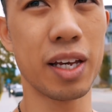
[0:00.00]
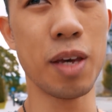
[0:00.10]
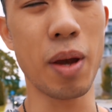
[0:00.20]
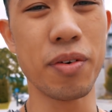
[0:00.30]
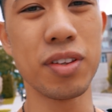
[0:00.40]

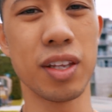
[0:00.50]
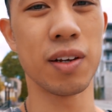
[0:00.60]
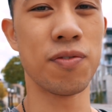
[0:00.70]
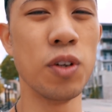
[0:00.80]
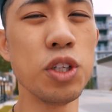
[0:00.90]
keep
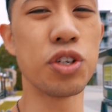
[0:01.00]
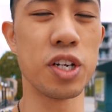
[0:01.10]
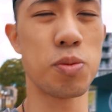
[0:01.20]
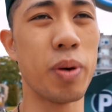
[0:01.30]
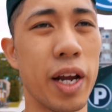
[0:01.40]
everything fully
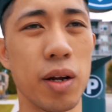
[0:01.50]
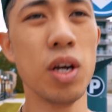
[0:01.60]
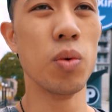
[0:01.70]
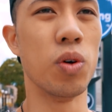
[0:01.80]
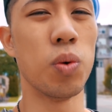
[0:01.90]
transparent
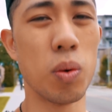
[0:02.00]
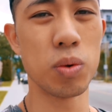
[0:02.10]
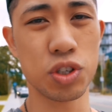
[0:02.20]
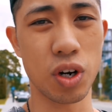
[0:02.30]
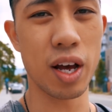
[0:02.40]
with what
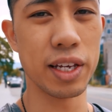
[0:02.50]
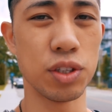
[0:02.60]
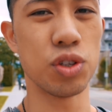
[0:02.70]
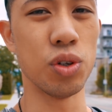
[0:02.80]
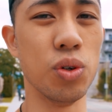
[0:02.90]
we're
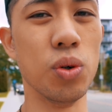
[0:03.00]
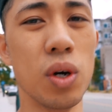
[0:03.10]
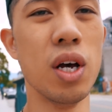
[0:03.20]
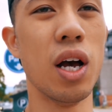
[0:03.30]
trying to